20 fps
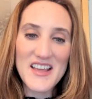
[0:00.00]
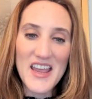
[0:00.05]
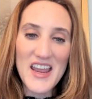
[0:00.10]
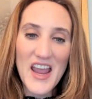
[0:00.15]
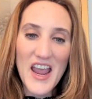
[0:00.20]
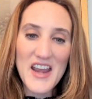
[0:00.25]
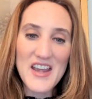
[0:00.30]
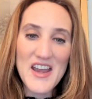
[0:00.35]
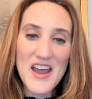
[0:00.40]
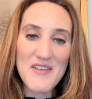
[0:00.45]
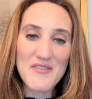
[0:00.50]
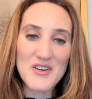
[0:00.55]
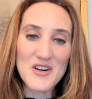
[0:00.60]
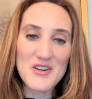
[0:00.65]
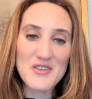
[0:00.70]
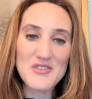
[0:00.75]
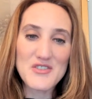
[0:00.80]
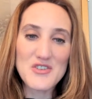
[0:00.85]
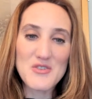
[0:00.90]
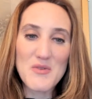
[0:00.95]
Like, I
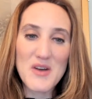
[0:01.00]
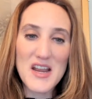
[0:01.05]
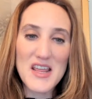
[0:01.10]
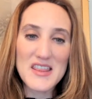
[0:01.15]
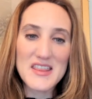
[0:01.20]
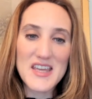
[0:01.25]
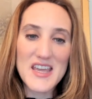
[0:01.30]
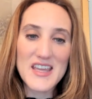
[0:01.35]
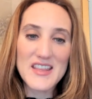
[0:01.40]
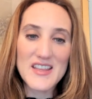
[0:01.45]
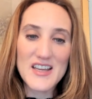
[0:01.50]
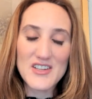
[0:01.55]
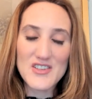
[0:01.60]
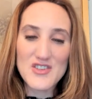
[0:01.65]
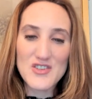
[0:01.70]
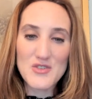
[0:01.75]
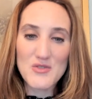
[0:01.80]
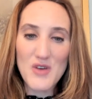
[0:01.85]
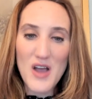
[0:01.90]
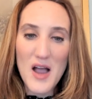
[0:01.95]
never do anything that's
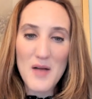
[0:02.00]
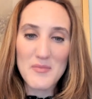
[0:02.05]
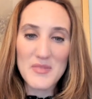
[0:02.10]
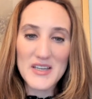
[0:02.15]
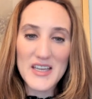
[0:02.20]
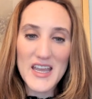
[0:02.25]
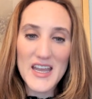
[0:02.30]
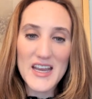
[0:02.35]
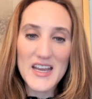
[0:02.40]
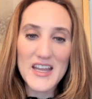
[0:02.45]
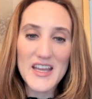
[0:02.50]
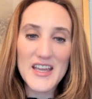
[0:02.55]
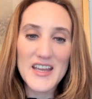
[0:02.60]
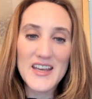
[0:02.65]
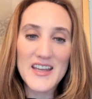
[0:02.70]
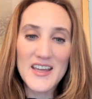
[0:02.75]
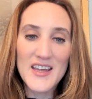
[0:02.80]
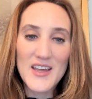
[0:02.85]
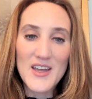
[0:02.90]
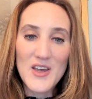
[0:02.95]
too
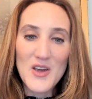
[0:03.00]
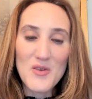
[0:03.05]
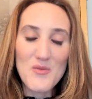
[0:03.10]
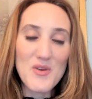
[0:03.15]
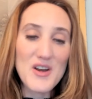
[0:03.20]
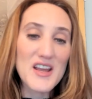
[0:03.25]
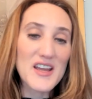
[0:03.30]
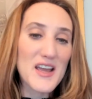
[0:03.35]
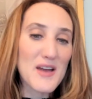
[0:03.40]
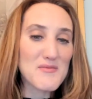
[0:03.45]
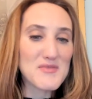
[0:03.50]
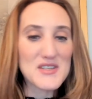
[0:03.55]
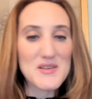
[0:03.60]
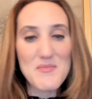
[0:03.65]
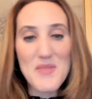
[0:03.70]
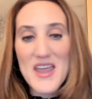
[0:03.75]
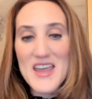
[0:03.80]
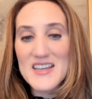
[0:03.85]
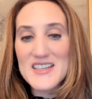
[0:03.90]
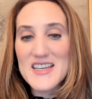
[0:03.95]
complicated when it comes to
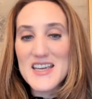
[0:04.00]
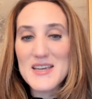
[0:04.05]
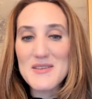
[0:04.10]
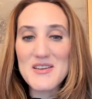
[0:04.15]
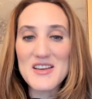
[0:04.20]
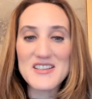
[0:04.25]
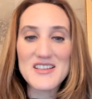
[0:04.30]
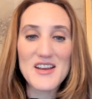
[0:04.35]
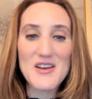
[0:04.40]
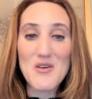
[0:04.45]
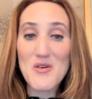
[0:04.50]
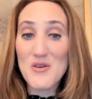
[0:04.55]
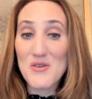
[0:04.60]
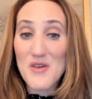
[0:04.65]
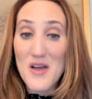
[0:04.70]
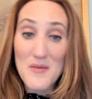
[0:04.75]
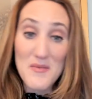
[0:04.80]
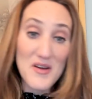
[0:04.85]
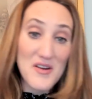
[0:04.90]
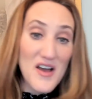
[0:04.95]
painting because I know it'll
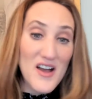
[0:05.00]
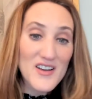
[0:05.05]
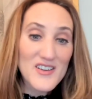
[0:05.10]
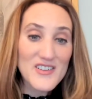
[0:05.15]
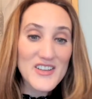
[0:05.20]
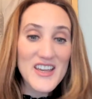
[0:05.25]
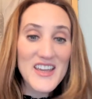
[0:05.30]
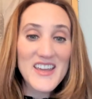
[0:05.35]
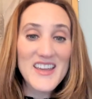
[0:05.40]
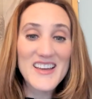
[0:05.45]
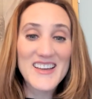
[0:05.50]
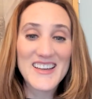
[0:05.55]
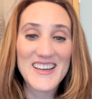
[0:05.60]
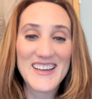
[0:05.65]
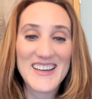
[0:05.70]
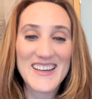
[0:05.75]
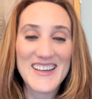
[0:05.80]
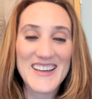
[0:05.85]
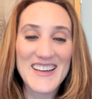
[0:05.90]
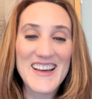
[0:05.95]
come out ugly.
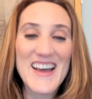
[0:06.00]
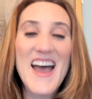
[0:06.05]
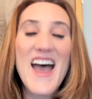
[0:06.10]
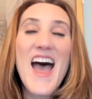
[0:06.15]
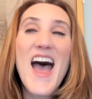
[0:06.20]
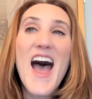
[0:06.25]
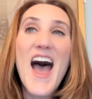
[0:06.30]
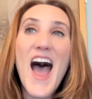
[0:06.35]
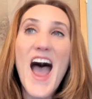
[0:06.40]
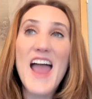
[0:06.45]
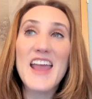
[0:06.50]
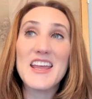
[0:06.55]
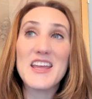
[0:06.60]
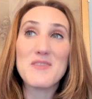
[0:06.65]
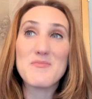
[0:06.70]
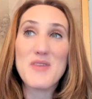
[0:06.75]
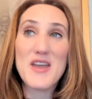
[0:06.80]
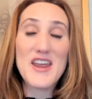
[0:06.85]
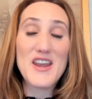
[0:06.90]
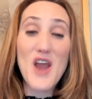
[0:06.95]
I
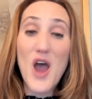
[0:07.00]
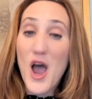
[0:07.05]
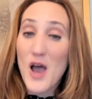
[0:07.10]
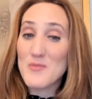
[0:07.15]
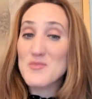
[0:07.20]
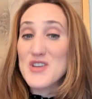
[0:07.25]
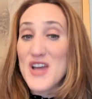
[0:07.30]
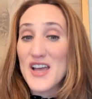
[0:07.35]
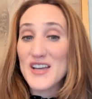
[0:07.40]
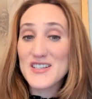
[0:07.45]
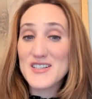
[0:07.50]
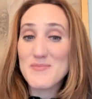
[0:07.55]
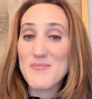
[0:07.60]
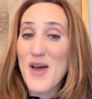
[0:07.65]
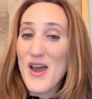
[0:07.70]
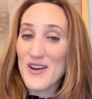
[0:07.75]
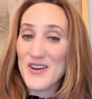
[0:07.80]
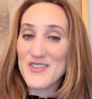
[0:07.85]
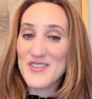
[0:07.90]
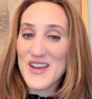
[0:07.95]
can paint objects
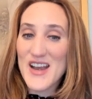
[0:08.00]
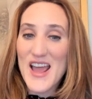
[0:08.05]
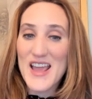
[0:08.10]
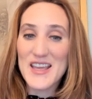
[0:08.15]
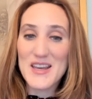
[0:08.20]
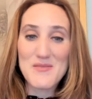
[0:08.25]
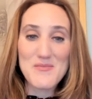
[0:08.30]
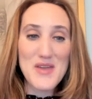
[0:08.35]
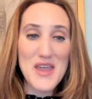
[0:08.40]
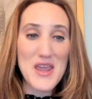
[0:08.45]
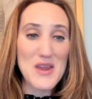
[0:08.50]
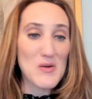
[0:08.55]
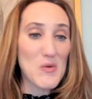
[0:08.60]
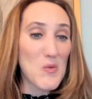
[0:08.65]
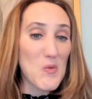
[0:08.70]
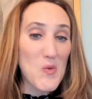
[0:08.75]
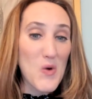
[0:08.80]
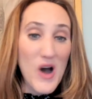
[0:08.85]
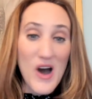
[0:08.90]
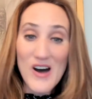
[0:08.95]
better than I can paint
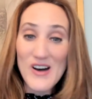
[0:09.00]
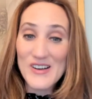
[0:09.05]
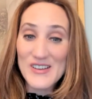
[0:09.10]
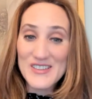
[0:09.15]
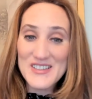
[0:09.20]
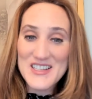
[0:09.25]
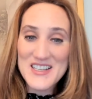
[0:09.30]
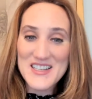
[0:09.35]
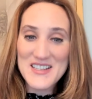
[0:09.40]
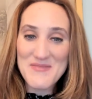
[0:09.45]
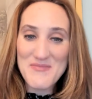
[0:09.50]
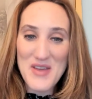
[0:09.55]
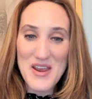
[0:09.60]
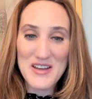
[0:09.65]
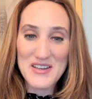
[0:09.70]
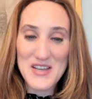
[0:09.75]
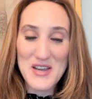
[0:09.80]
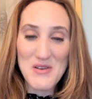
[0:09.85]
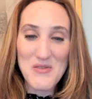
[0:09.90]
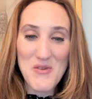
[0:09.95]
walls.
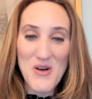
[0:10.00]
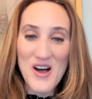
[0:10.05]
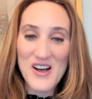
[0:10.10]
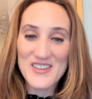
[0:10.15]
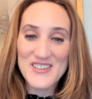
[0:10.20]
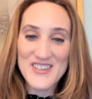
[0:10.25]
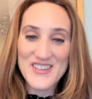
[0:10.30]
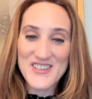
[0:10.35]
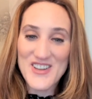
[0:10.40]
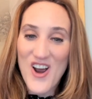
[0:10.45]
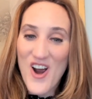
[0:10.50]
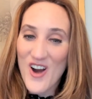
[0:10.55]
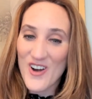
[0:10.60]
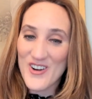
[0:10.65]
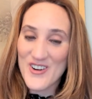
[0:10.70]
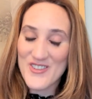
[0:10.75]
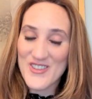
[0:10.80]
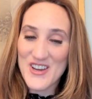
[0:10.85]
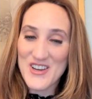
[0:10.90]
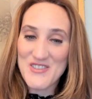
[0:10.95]
Painting walls is
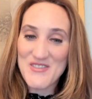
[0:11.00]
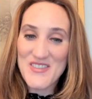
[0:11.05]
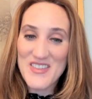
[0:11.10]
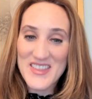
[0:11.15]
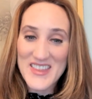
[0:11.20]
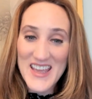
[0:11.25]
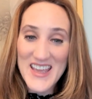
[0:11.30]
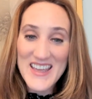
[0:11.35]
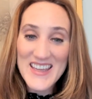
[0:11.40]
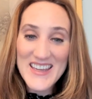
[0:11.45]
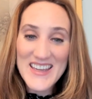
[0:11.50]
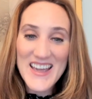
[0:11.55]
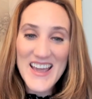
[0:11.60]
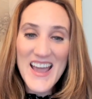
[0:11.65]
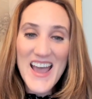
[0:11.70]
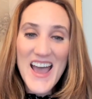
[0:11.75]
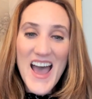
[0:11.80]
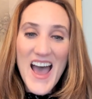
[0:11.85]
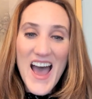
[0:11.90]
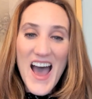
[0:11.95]
harder than you think,
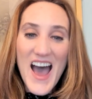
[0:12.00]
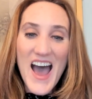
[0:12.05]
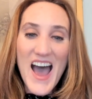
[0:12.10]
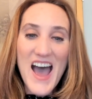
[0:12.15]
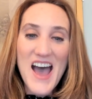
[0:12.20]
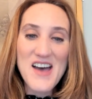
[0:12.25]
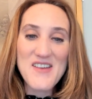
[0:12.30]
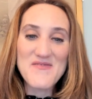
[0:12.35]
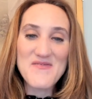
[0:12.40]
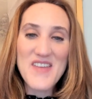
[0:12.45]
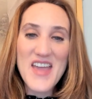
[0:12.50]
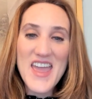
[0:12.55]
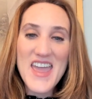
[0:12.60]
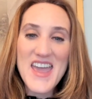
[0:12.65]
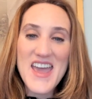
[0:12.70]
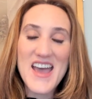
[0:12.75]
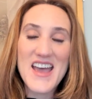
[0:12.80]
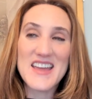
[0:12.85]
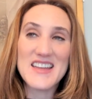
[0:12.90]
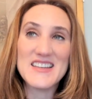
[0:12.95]

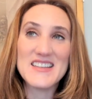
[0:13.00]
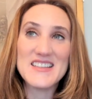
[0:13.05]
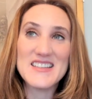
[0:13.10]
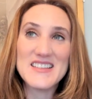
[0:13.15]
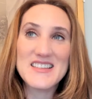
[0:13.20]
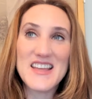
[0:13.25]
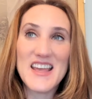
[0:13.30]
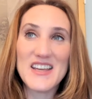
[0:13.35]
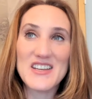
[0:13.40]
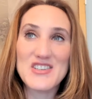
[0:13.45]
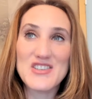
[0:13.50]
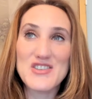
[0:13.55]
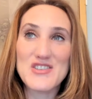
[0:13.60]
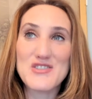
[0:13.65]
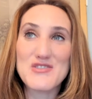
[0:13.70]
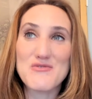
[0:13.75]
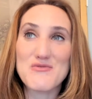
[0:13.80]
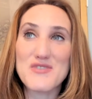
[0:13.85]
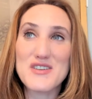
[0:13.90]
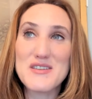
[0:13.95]
and
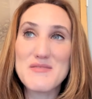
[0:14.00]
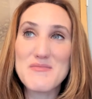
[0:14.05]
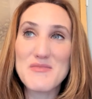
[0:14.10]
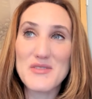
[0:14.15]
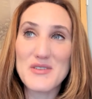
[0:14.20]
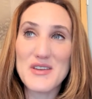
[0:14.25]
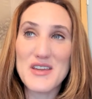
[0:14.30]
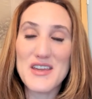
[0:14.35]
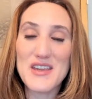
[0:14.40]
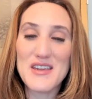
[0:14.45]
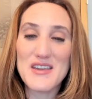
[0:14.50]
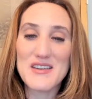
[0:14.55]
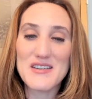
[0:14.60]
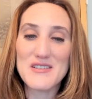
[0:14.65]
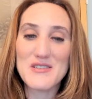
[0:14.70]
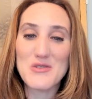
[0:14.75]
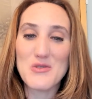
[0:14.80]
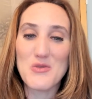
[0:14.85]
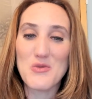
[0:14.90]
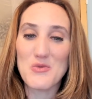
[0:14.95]
extremely
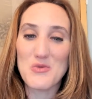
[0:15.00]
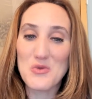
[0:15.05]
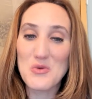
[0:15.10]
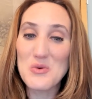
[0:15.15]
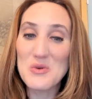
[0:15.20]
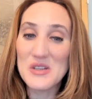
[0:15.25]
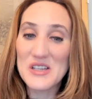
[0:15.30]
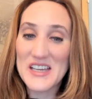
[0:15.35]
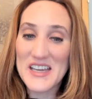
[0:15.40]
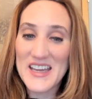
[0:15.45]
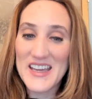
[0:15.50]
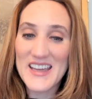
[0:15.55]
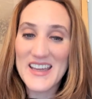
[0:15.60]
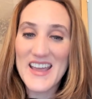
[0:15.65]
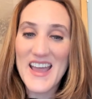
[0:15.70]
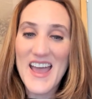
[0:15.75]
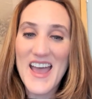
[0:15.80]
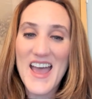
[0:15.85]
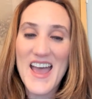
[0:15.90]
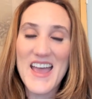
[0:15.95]

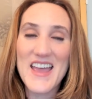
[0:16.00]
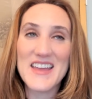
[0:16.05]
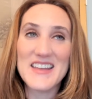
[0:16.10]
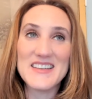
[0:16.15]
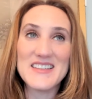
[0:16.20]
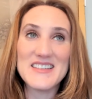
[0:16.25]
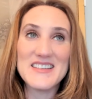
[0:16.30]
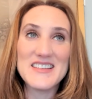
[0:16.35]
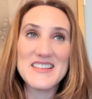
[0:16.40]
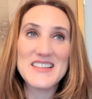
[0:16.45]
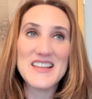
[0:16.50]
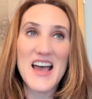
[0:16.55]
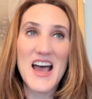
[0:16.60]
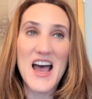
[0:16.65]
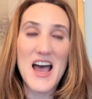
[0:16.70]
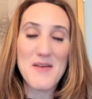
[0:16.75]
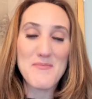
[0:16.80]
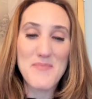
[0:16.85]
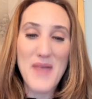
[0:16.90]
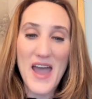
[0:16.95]
grueling and
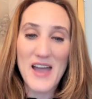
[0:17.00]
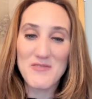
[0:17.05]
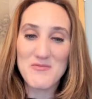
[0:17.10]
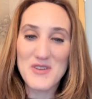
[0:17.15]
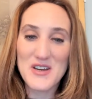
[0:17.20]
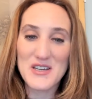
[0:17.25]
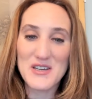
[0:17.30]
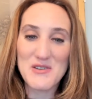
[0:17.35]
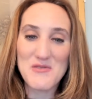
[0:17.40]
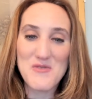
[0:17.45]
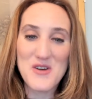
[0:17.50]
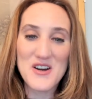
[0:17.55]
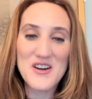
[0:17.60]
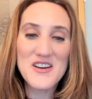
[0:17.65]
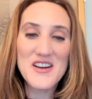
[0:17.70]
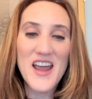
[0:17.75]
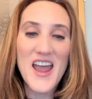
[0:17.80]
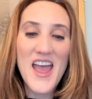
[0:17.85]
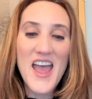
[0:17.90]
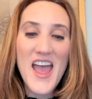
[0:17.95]
backbreaking
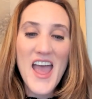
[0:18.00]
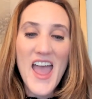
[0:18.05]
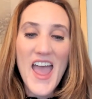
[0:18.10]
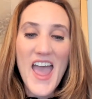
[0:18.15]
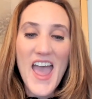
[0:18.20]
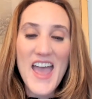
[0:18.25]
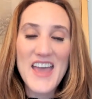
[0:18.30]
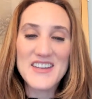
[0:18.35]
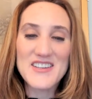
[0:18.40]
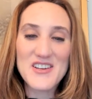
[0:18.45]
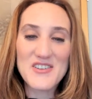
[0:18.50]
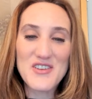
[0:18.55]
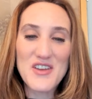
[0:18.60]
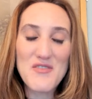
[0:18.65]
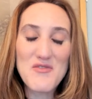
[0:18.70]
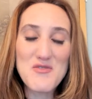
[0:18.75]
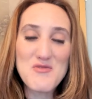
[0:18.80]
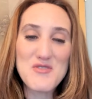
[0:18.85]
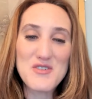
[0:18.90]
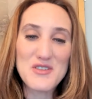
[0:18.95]
work. And I'll
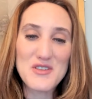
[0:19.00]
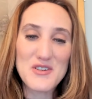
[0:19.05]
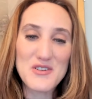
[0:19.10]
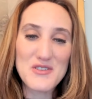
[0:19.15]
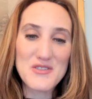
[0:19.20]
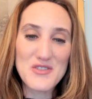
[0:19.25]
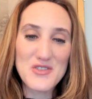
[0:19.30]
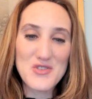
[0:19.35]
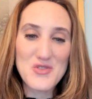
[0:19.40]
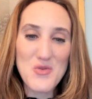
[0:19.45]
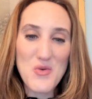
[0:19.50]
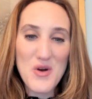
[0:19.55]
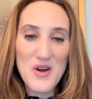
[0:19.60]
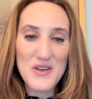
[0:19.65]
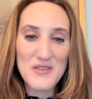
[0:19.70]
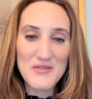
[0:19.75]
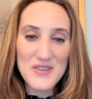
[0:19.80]
give you a little story.